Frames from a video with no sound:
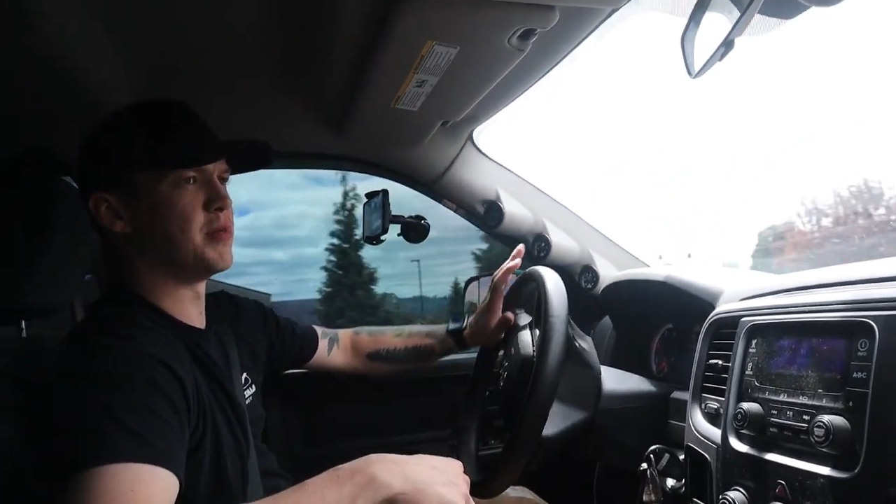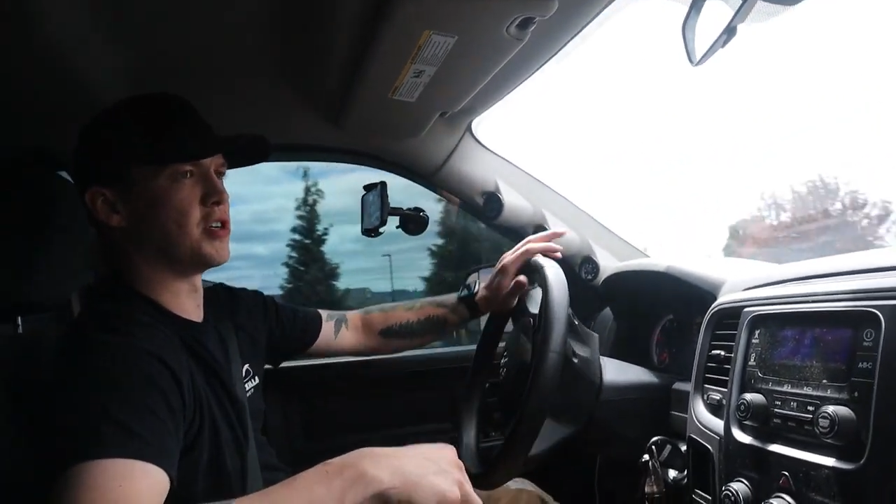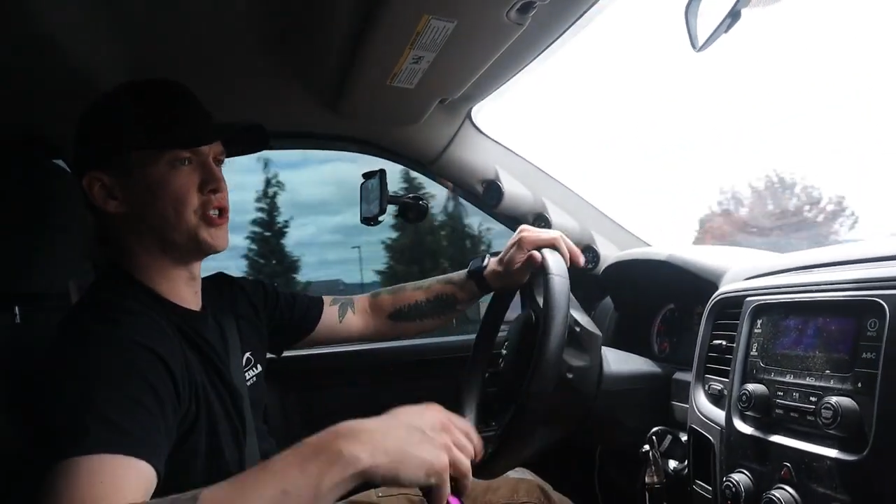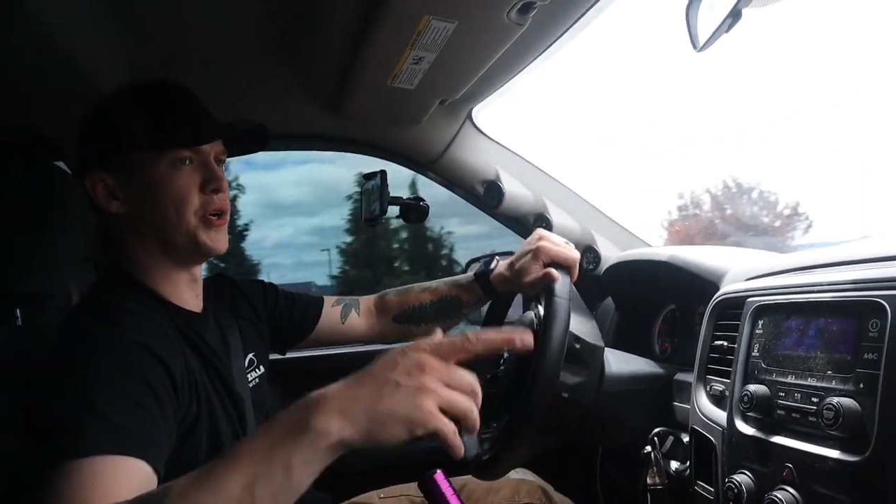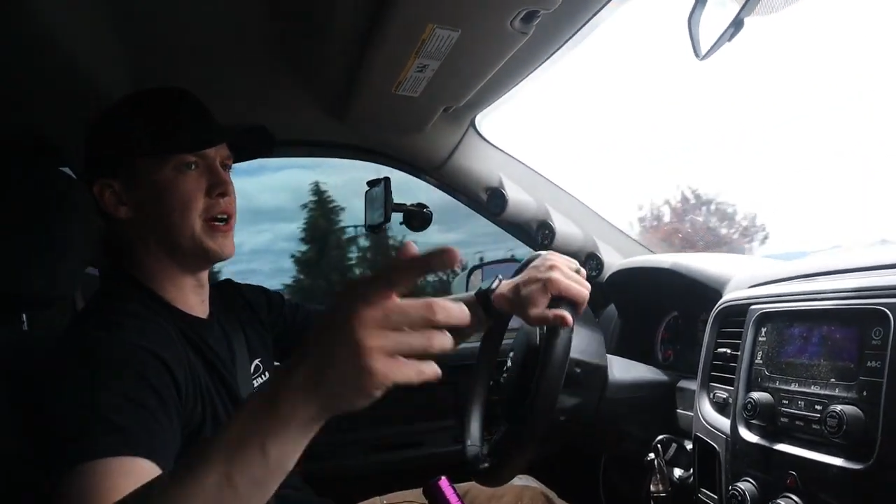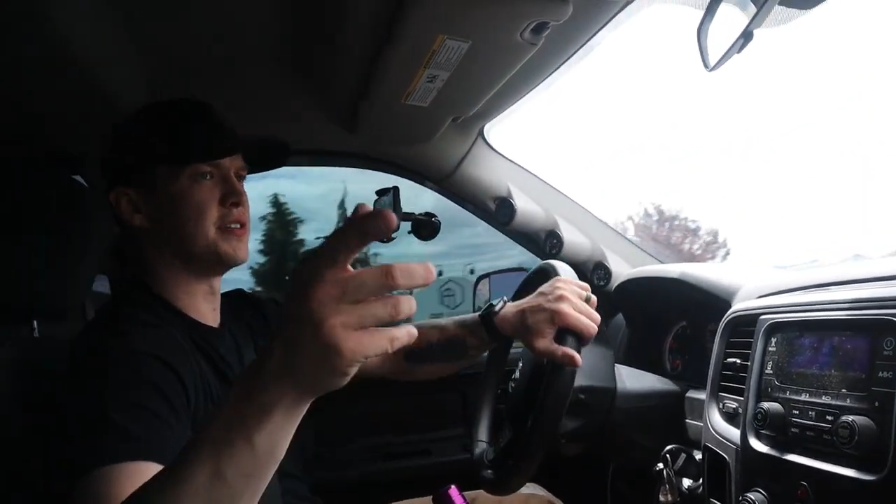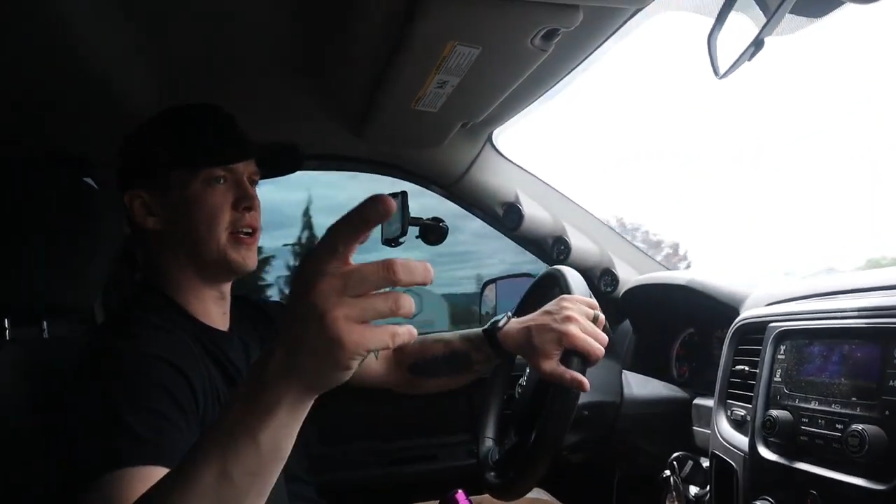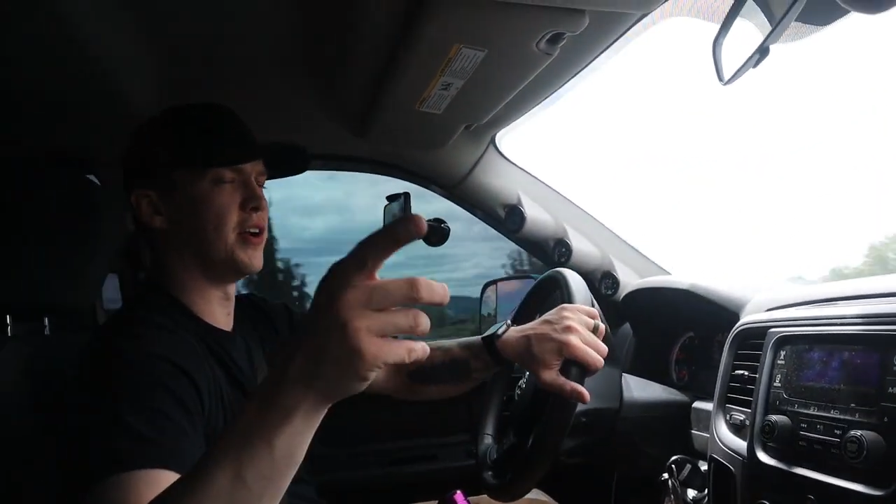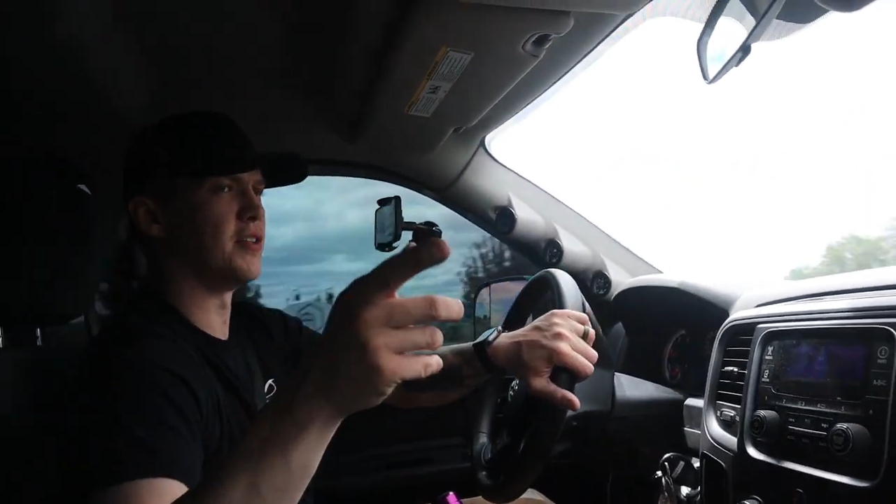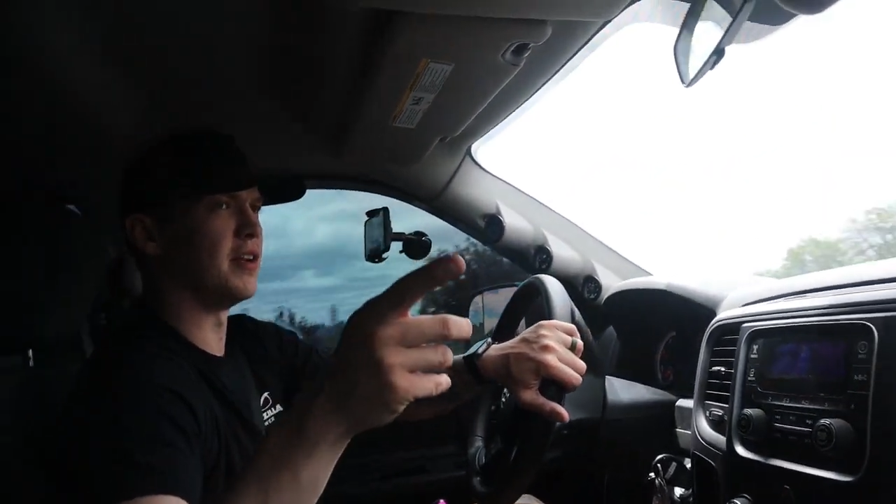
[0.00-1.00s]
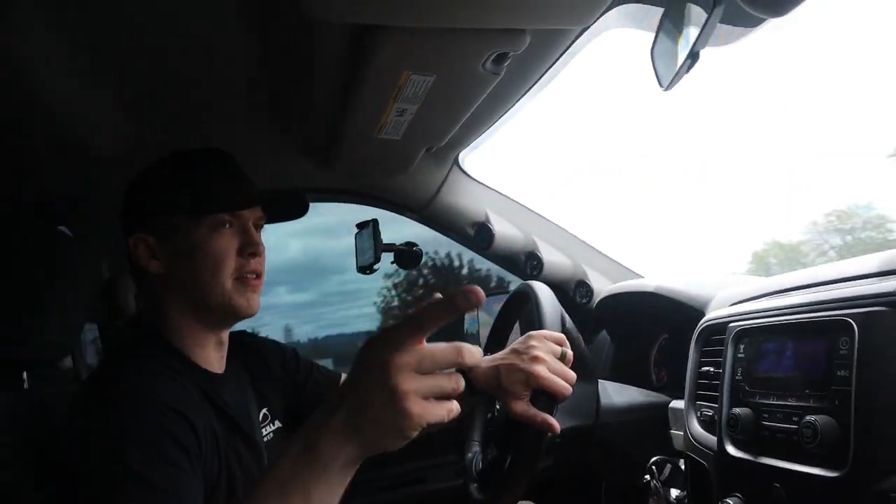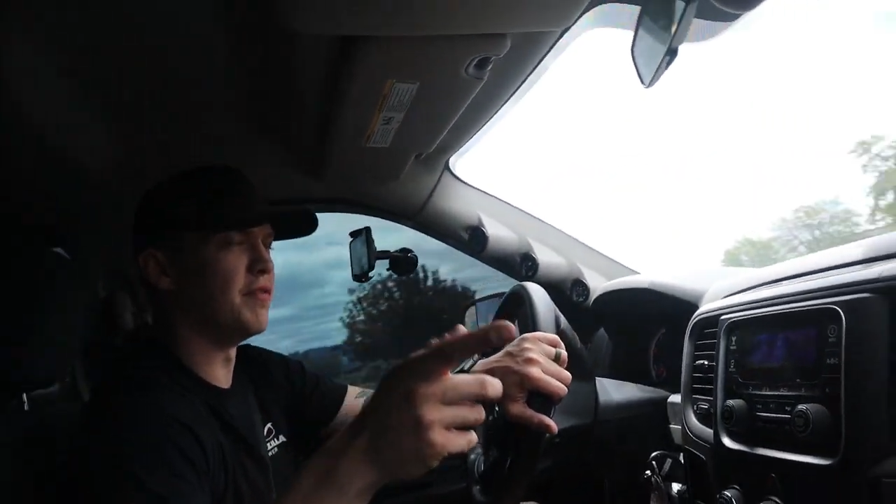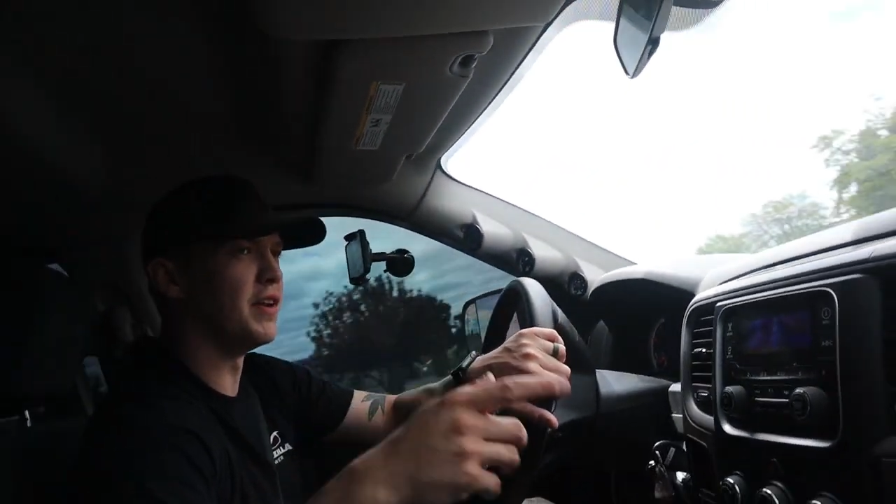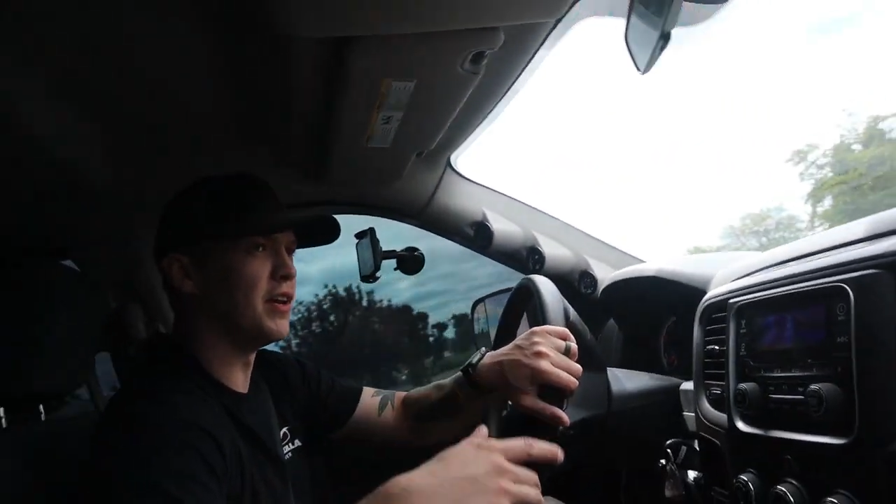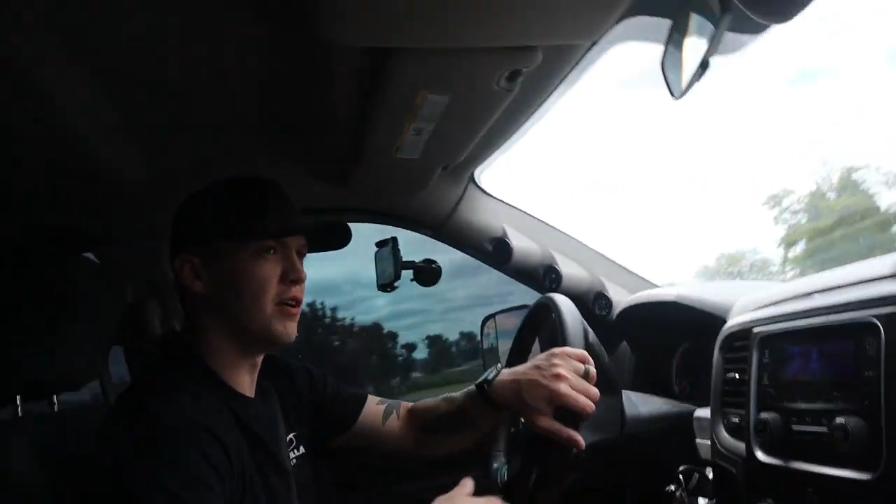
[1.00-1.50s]
which I'll show you guys later here at the end of the
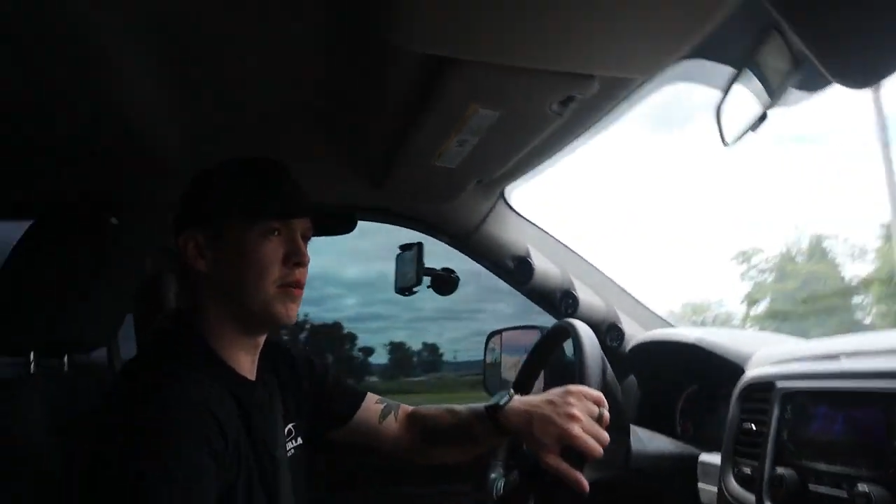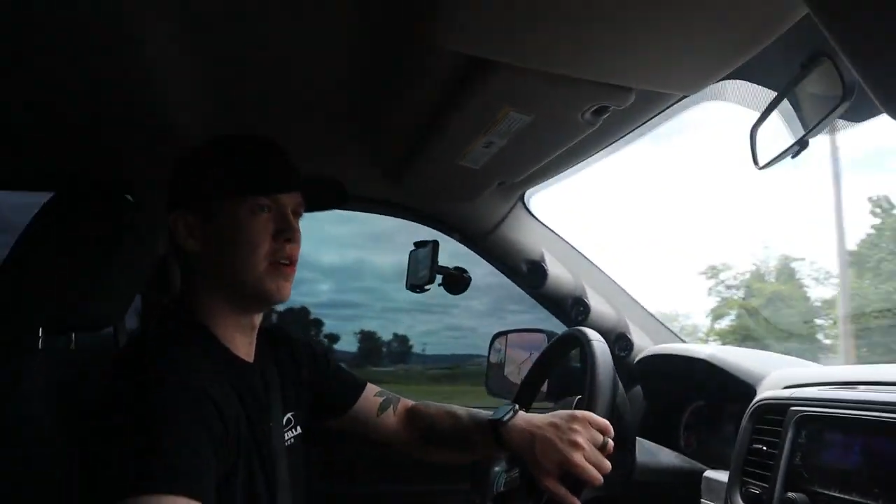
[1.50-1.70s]
video.